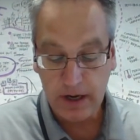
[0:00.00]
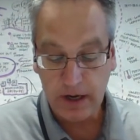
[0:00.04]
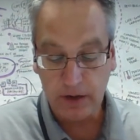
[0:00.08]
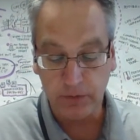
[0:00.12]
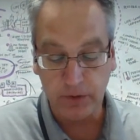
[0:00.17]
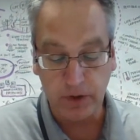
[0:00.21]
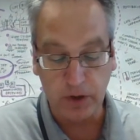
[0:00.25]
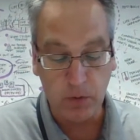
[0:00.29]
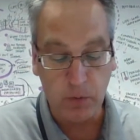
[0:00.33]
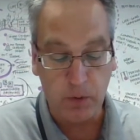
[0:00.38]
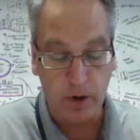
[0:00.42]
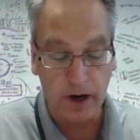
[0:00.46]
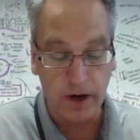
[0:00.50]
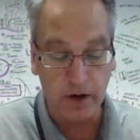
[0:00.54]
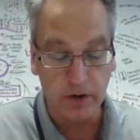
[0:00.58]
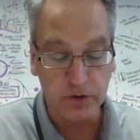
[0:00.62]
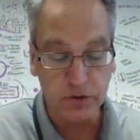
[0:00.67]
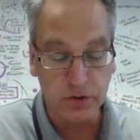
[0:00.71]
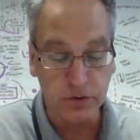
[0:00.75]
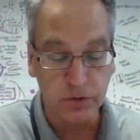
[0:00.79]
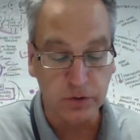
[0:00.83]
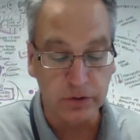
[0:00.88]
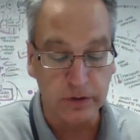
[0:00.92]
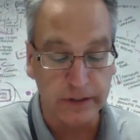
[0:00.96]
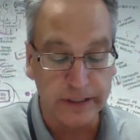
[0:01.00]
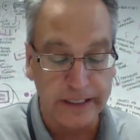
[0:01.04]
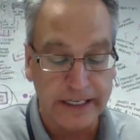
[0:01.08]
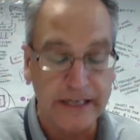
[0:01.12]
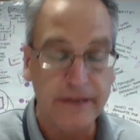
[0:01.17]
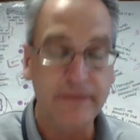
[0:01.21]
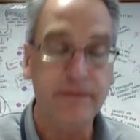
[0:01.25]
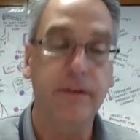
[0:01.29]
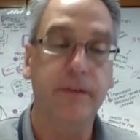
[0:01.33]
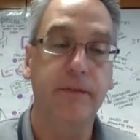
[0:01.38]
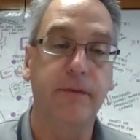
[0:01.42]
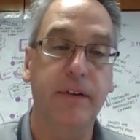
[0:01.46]
required to
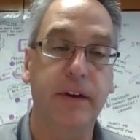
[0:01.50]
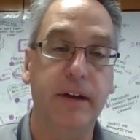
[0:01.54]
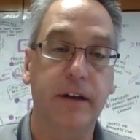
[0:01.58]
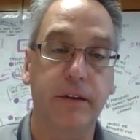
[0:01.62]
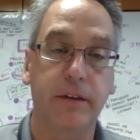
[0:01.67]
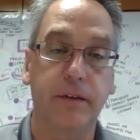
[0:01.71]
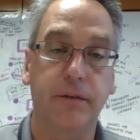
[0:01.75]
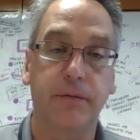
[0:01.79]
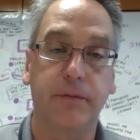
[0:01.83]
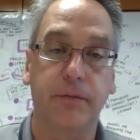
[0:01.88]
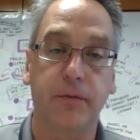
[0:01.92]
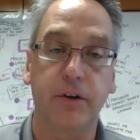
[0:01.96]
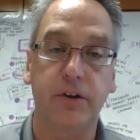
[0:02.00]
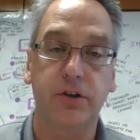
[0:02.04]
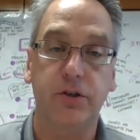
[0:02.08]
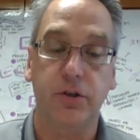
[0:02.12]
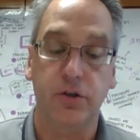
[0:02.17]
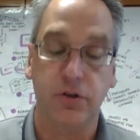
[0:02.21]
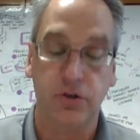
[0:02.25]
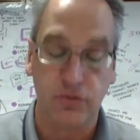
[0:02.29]
leave via the Frisch